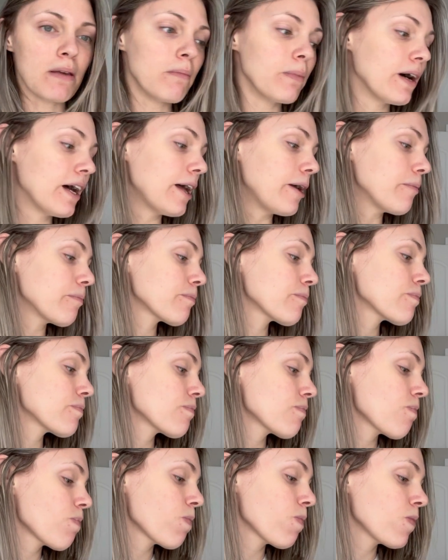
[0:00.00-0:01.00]
but
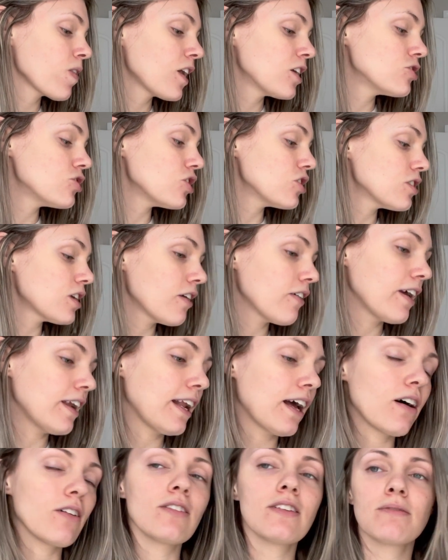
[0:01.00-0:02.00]
she's not right
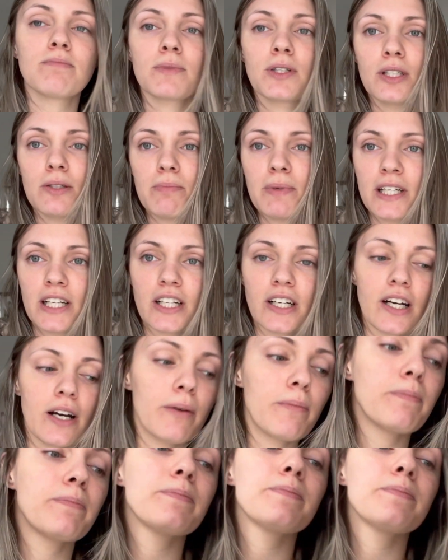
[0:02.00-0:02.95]
now. I'm gonna pick her up